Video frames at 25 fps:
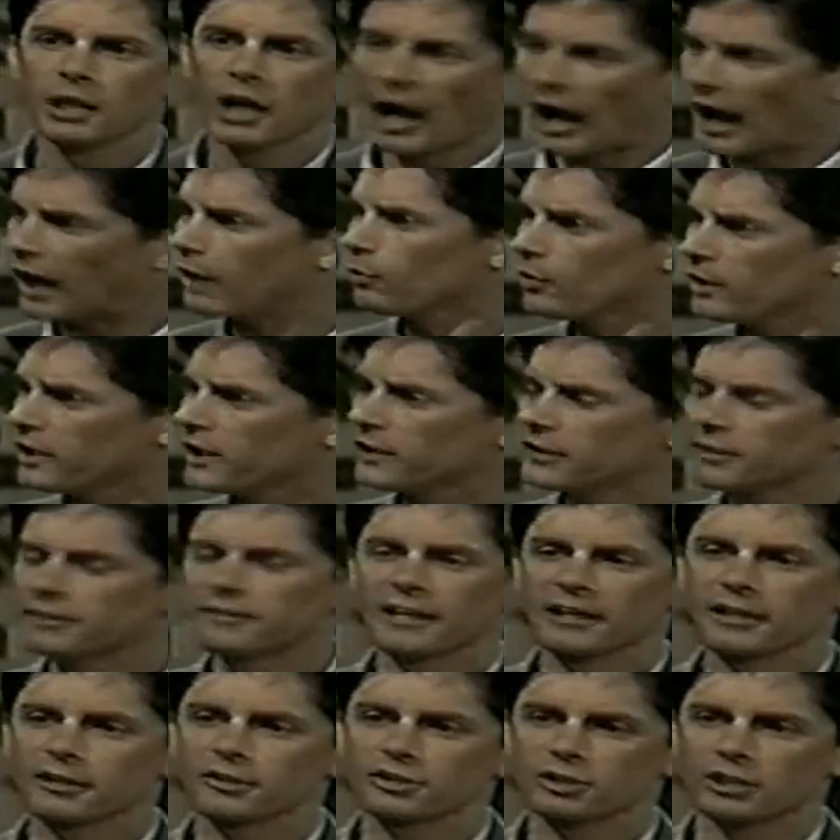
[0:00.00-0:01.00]
I went in to
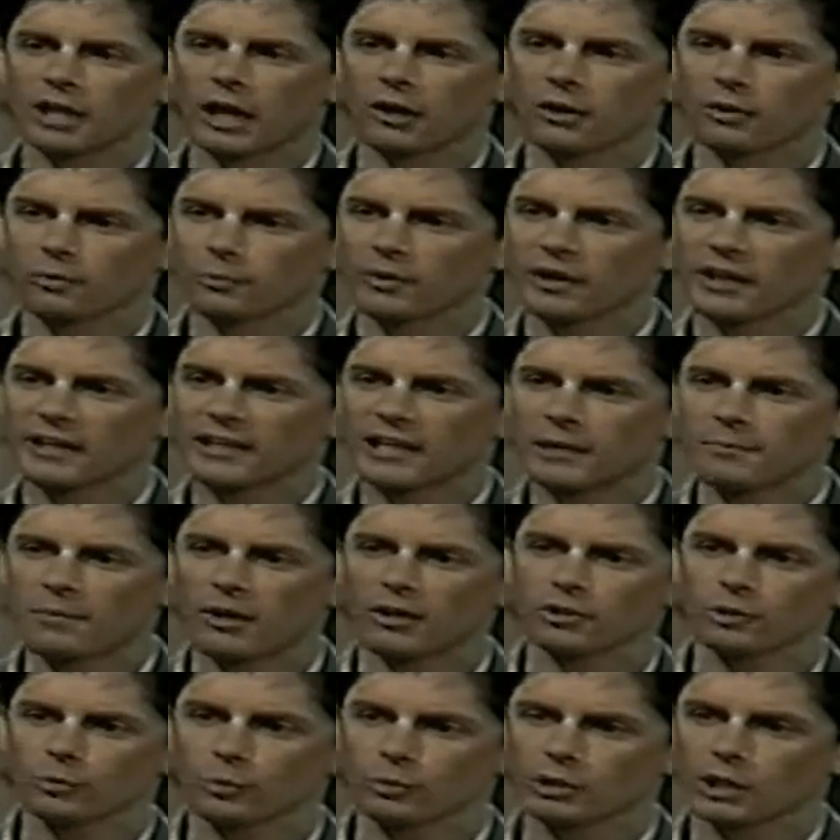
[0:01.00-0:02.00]
take a shower, and when I came
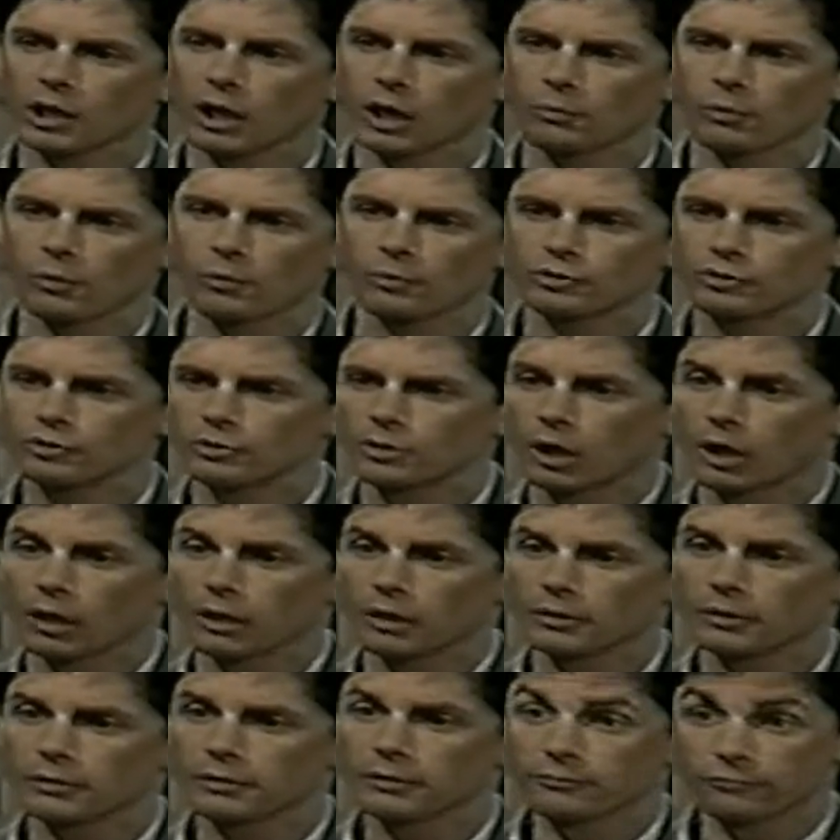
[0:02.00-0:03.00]
out, you were gone. What would you call
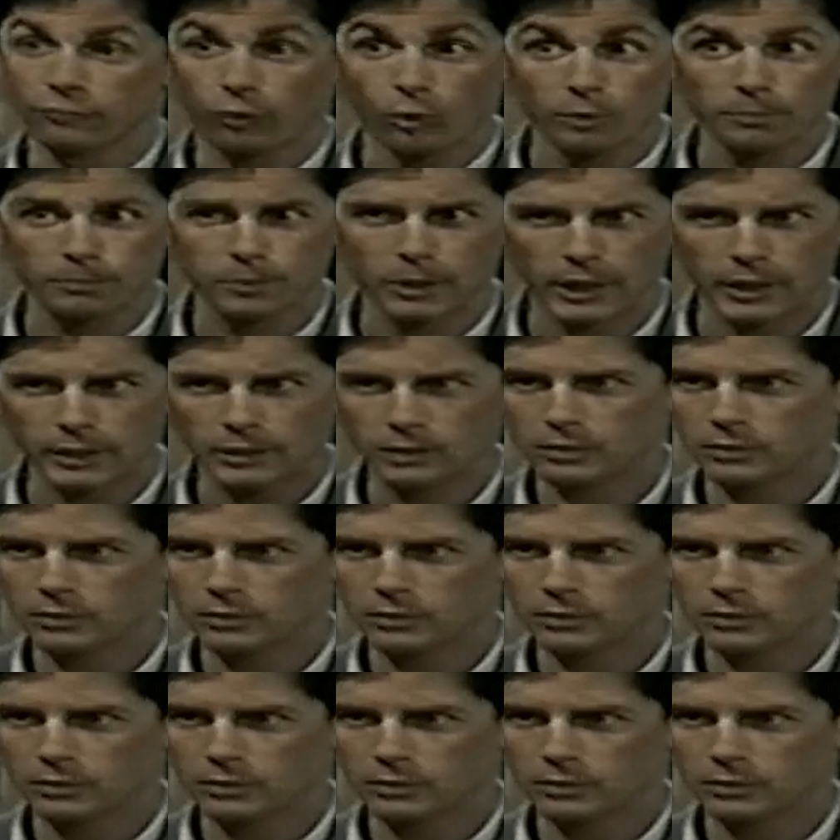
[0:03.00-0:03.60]
it? Foreplay?